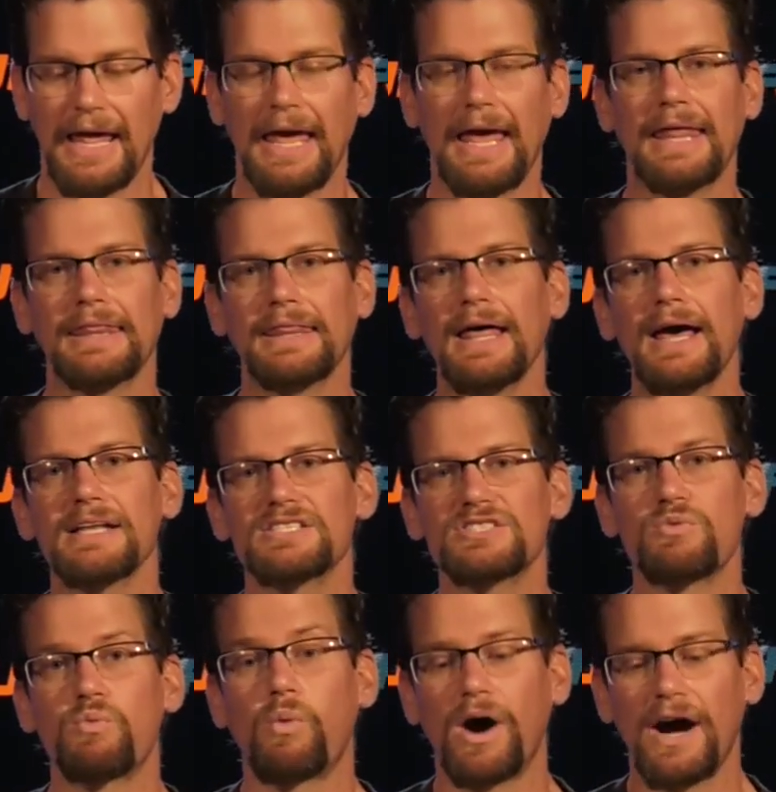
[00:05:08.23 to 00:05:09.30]
And
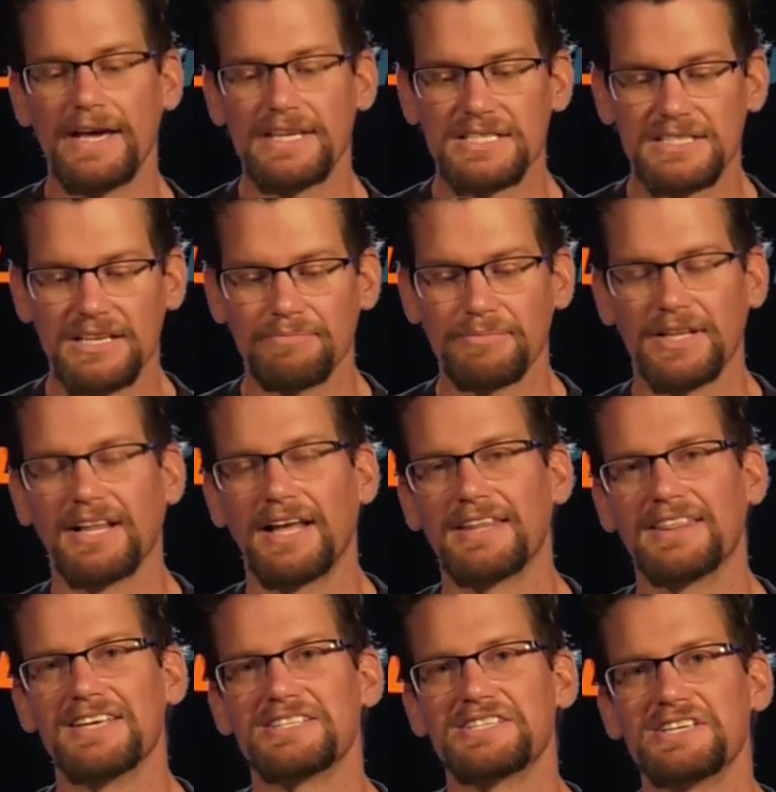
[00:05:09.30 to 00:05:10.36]
that's why something like
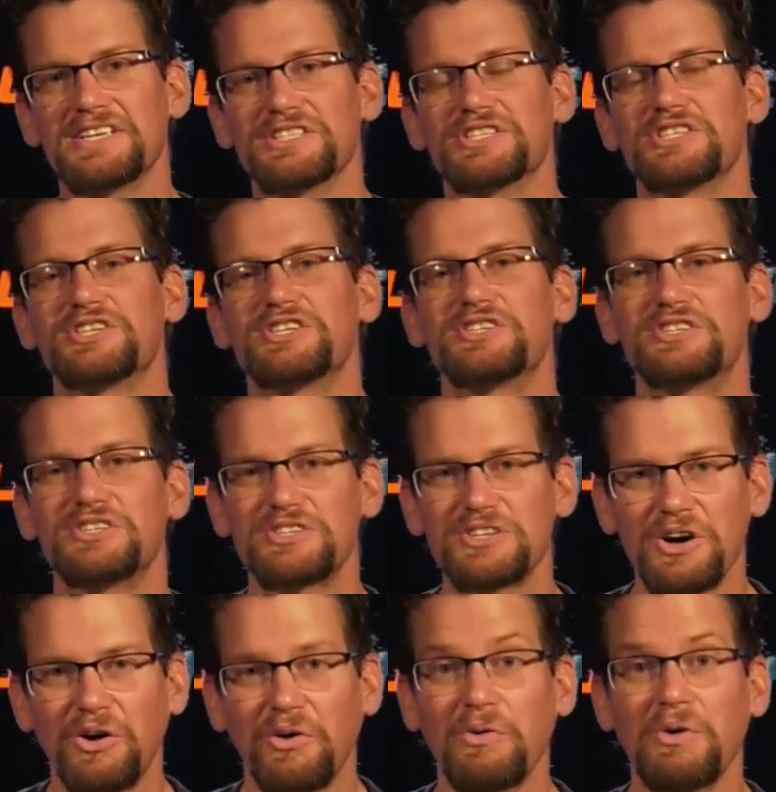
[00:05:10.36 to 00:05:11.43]
this is
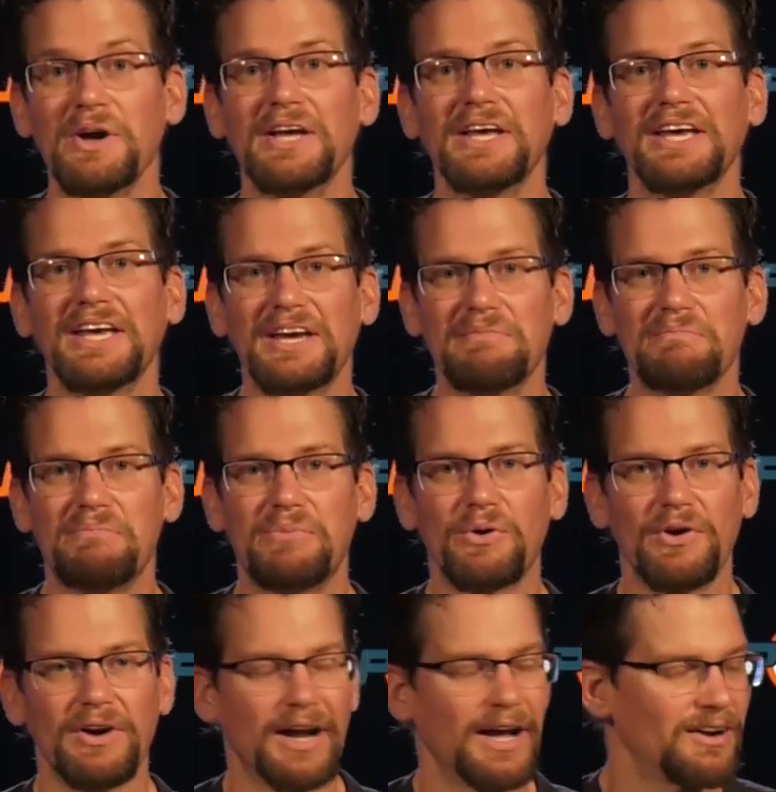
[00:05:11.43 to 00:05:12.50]
so
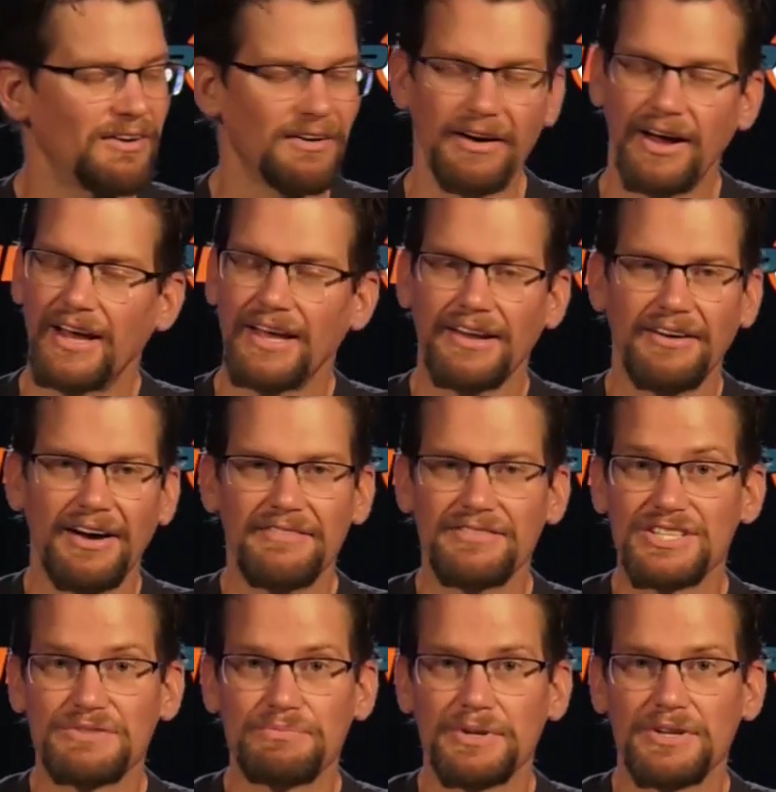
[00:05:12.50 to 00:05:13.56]
important. I know, you know, I've
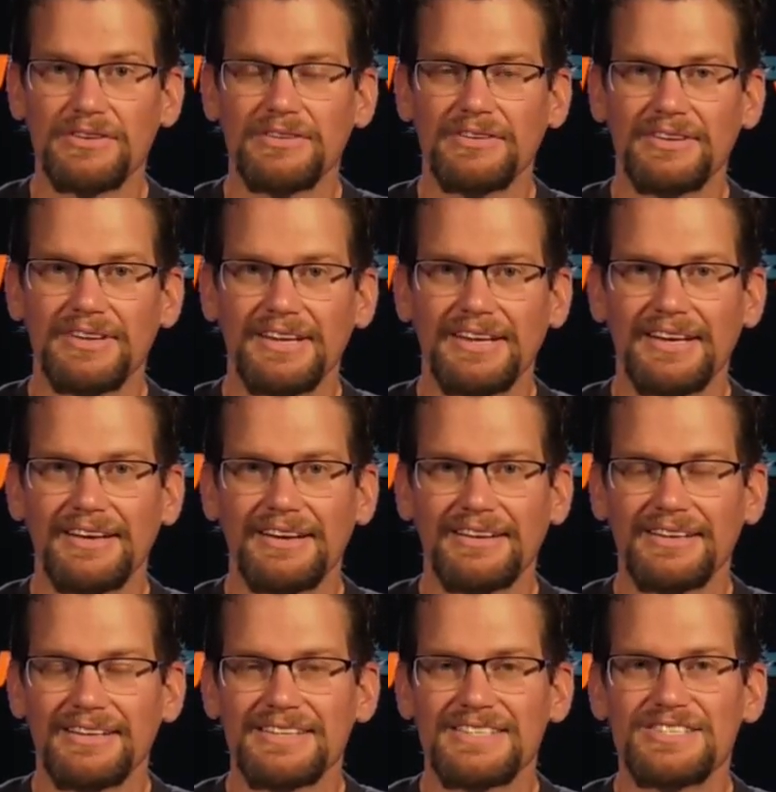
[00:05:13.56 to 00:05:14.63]
just been you know,
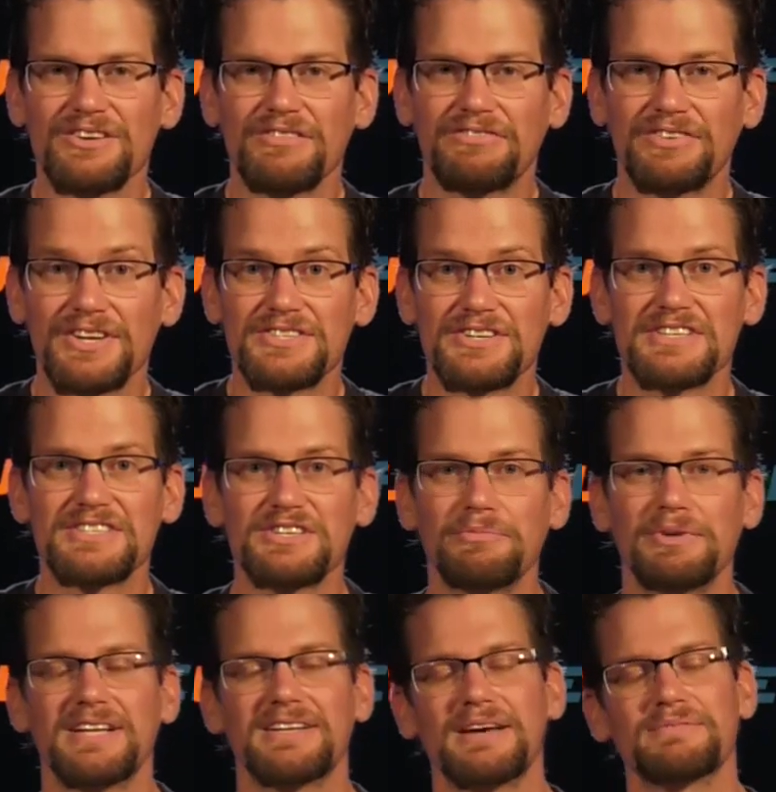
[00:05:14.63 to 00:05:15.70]
so frustrated so
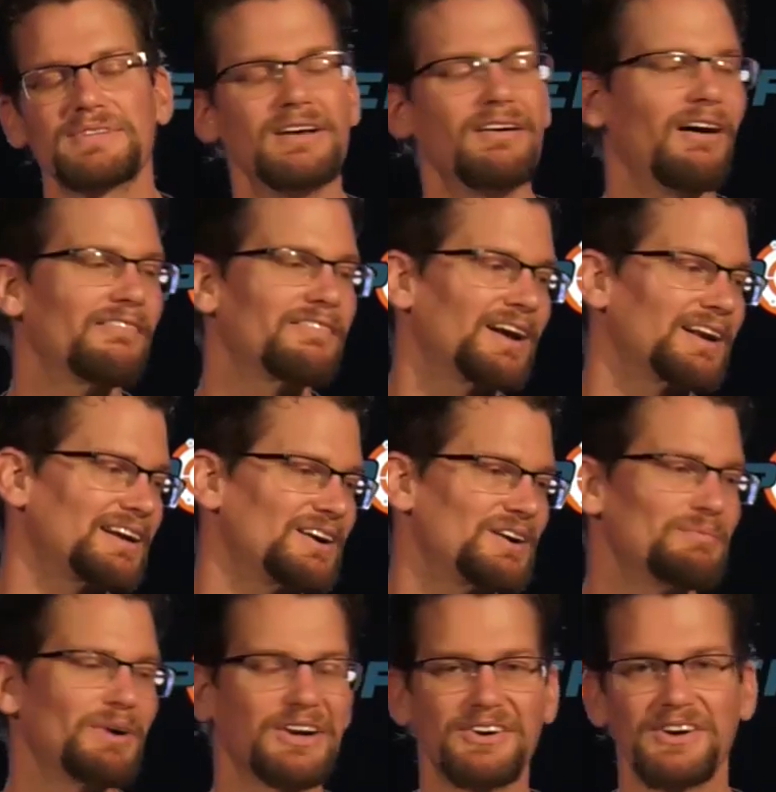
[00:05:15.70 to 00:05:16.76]
many times. Oh, I've got to carry
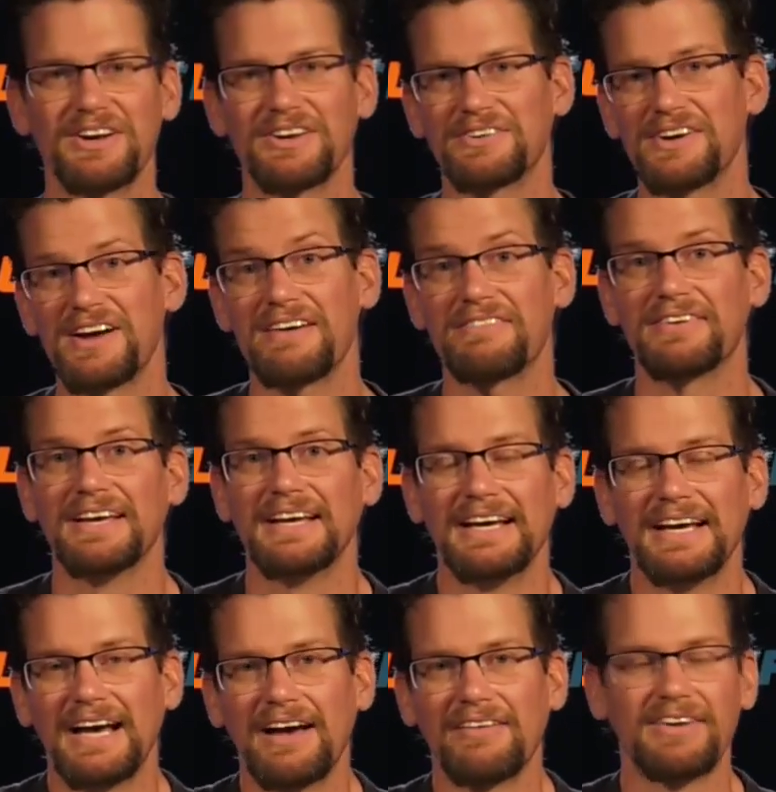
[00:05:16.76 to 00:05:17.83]
my chronograph.
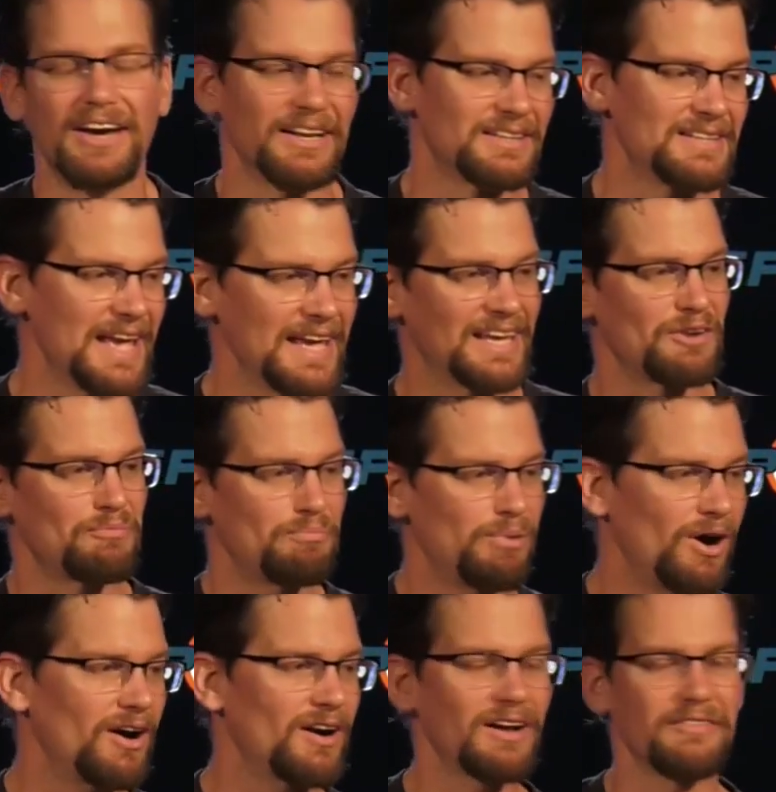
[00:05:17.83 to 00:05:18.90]
I've got to take it
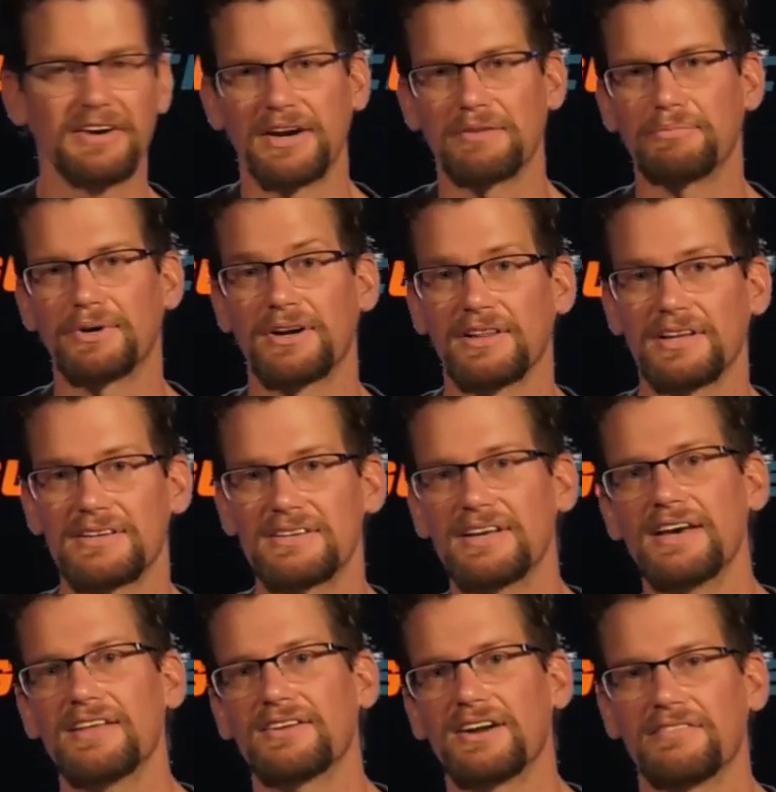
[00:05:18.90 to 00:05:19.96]
apart. I've got to bundle it
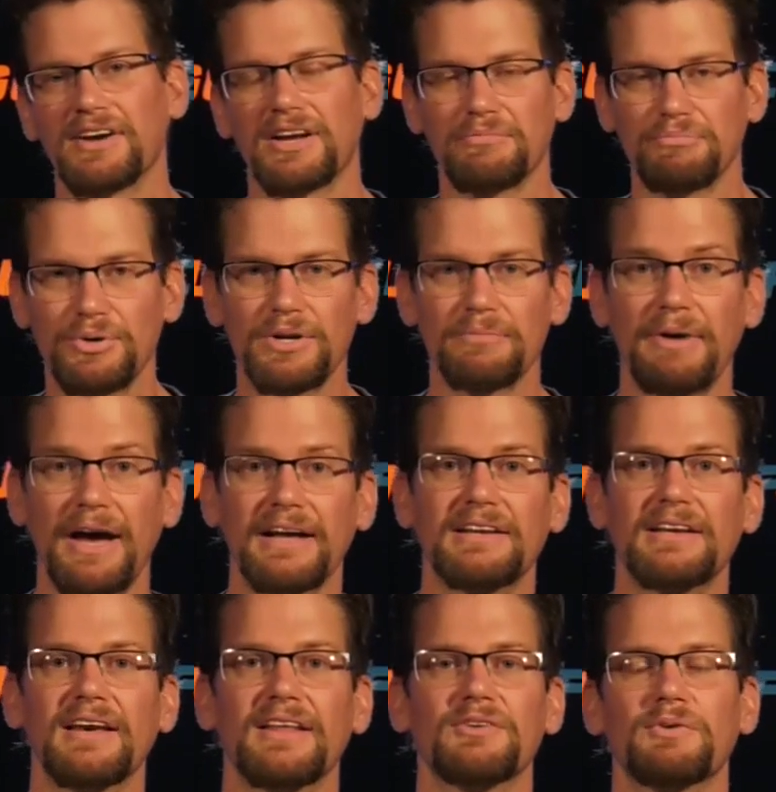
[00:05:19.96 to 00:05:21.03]
together. I've got to put it back
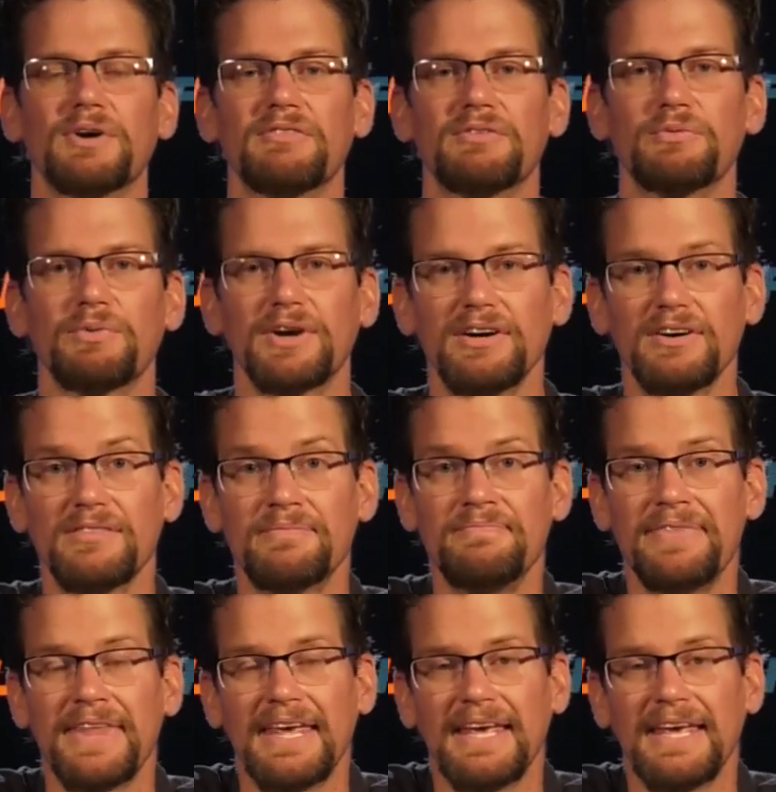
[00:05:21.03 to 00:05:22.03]
together wherever we go.